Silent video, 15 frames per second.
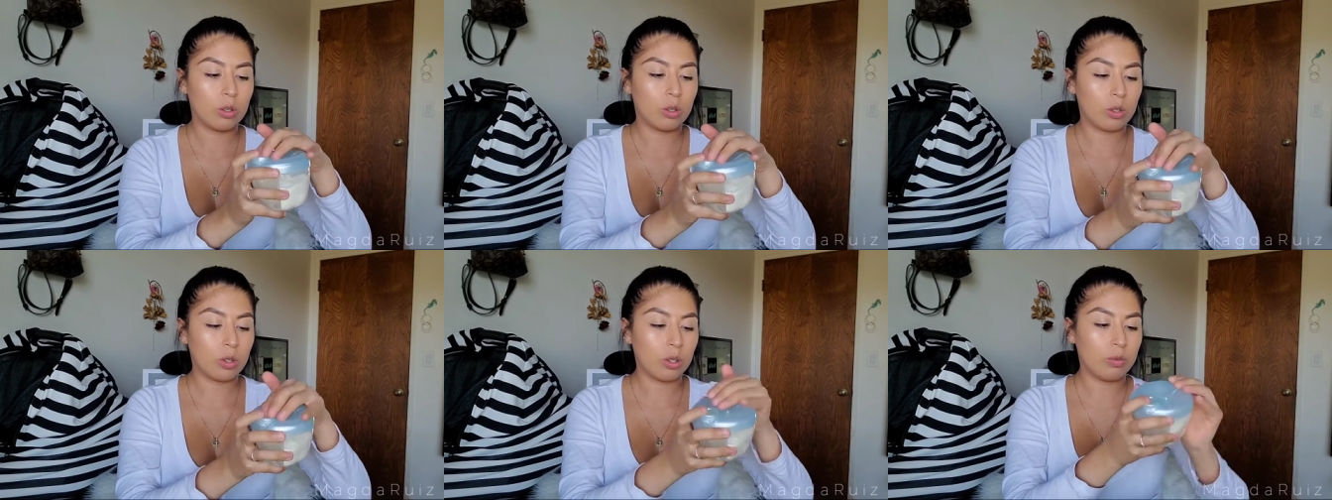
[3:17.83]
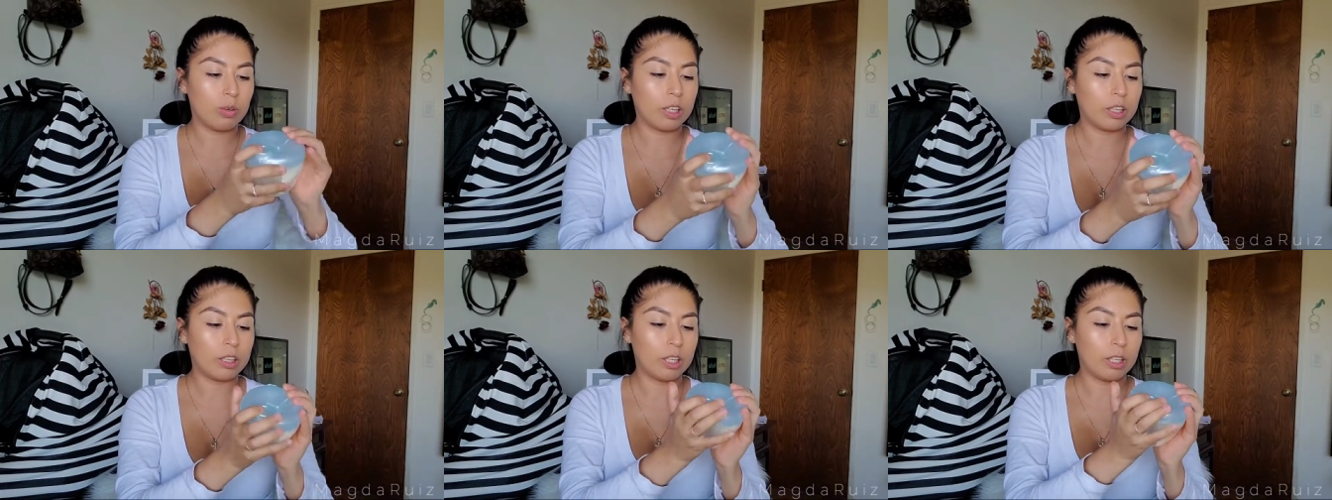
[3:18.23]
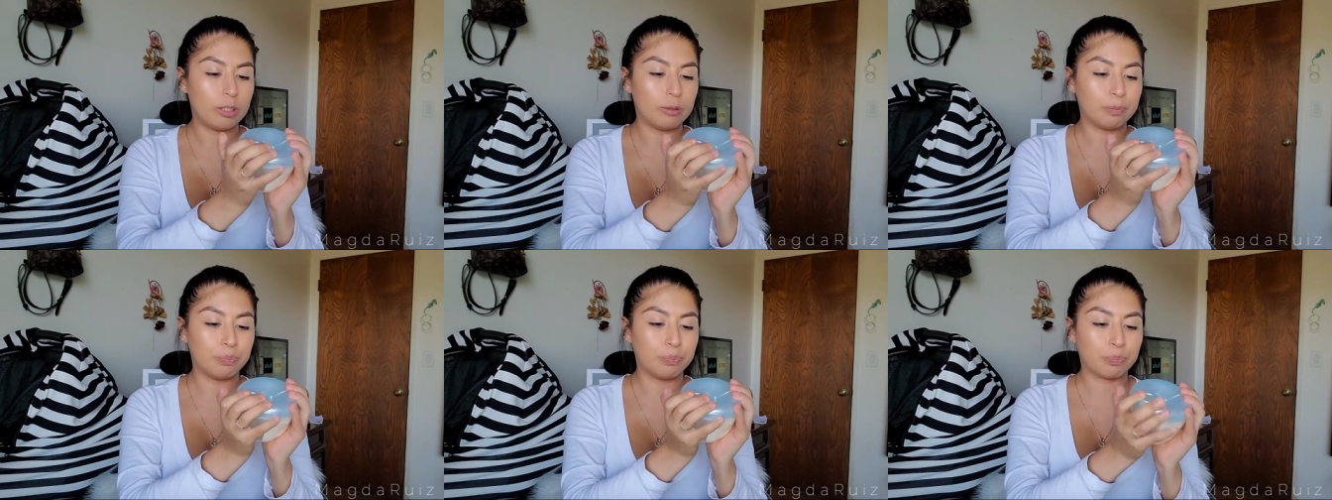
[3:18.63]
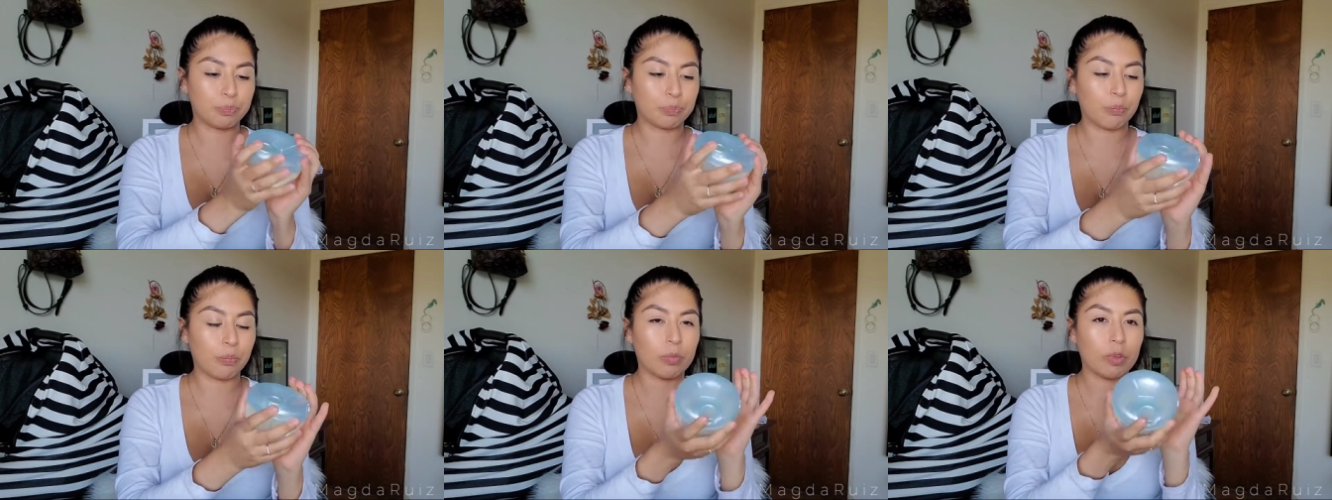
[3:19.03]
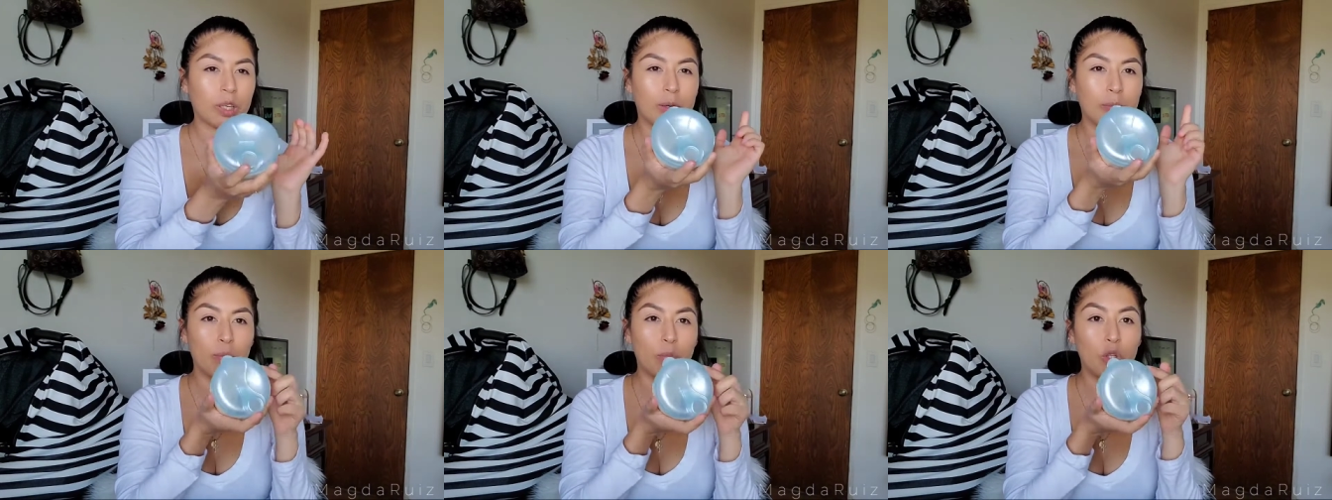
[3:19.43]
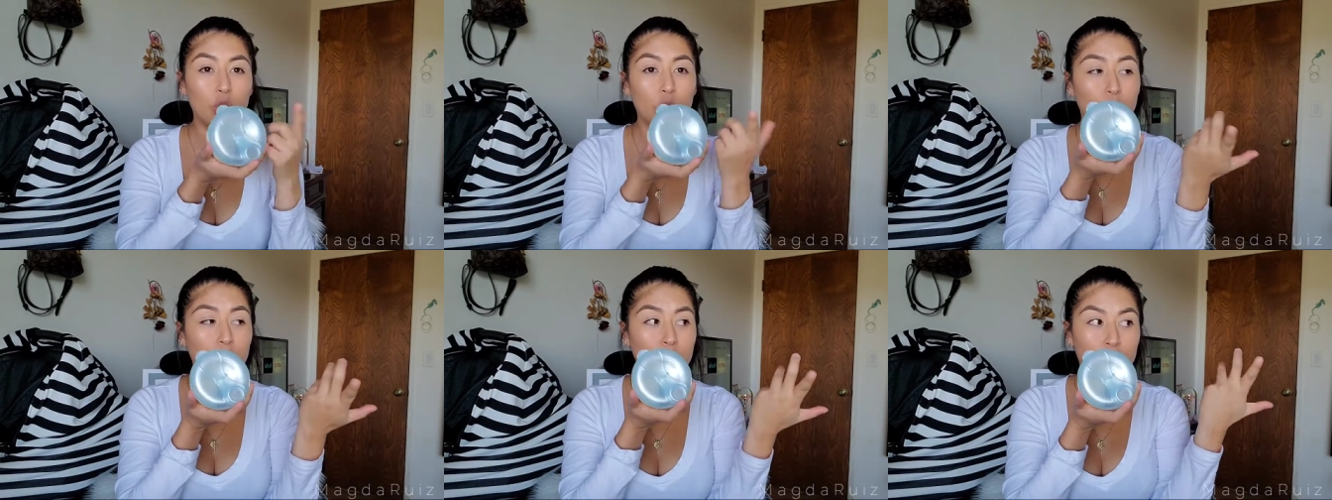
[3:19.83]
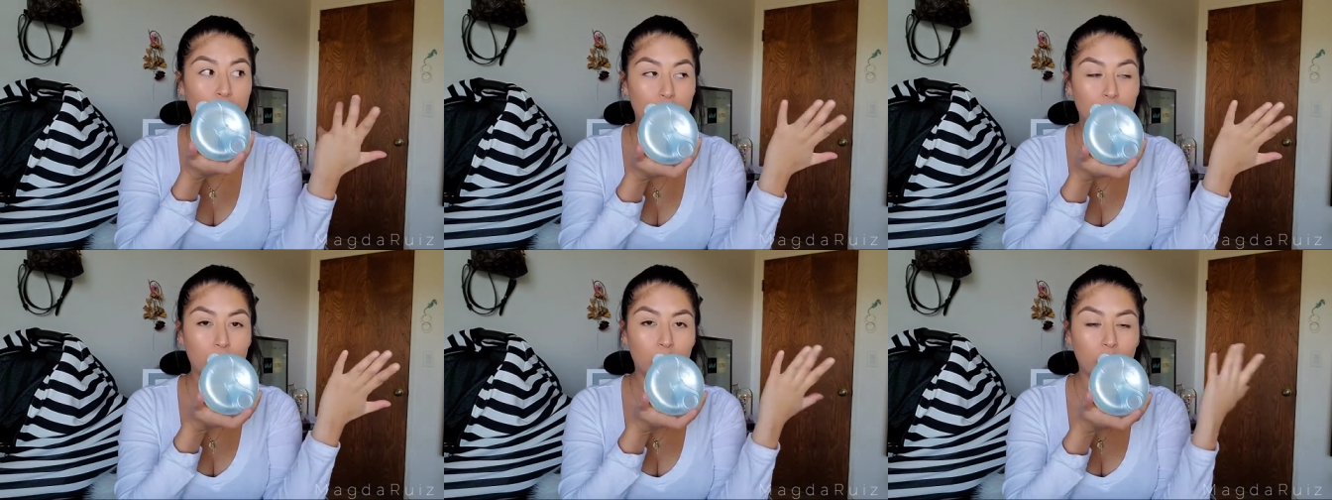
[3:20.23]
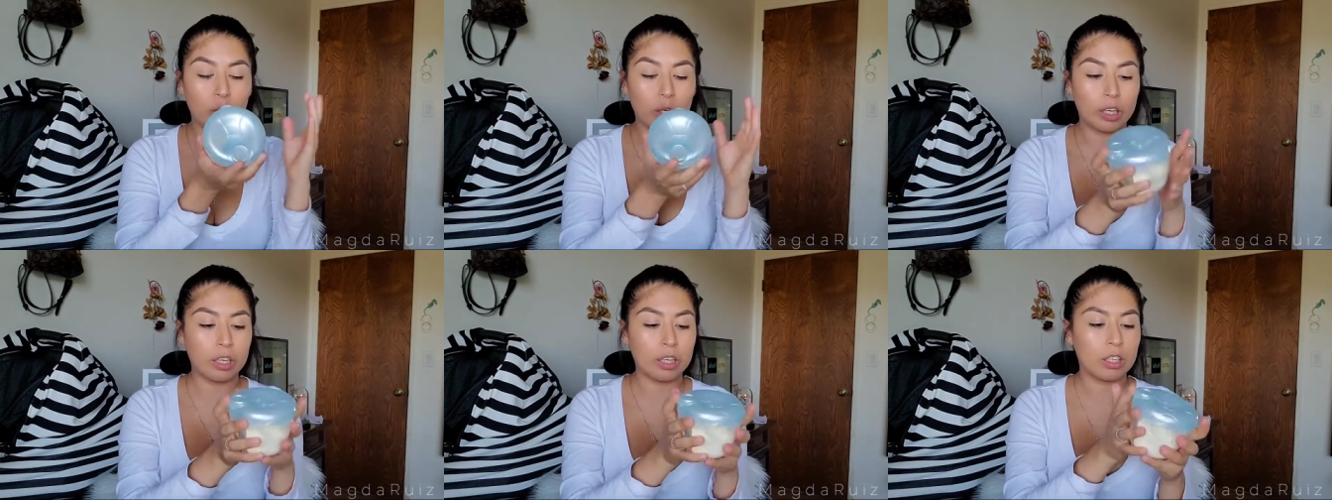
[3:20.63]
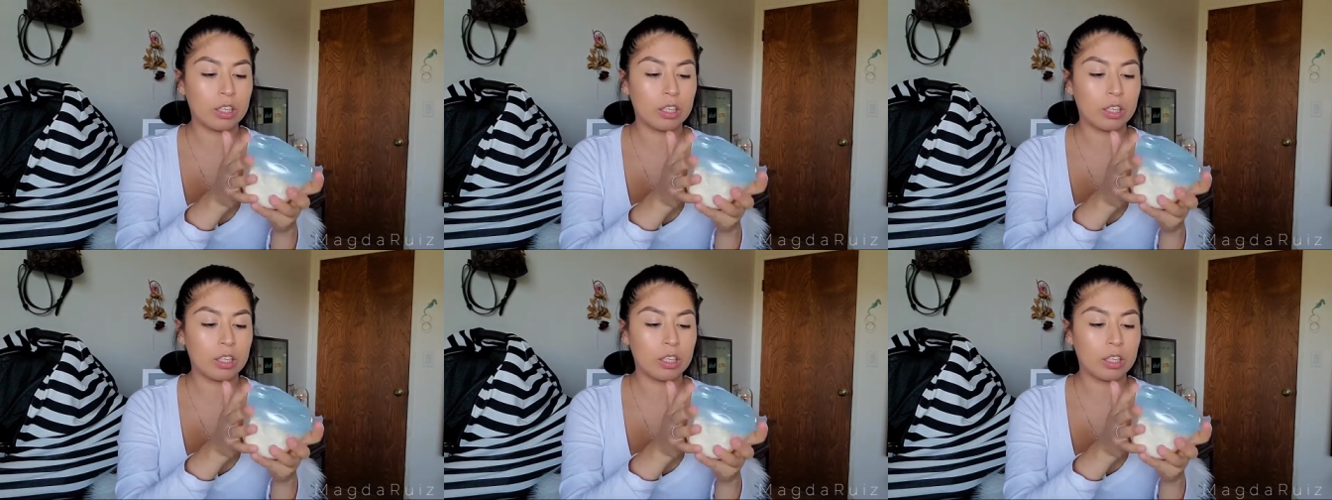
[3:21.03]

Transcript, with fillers: hole right there, blue for a boy.